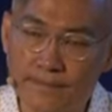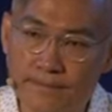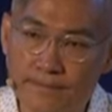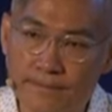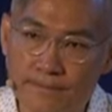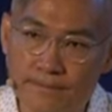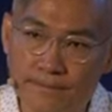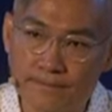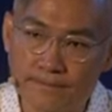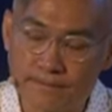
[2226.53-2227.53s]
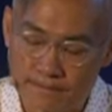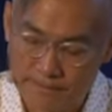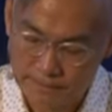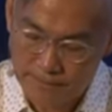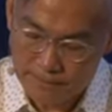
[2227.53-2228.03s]

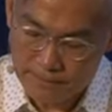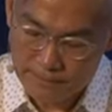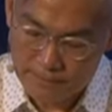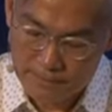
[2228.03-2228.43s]
Nobody speaks.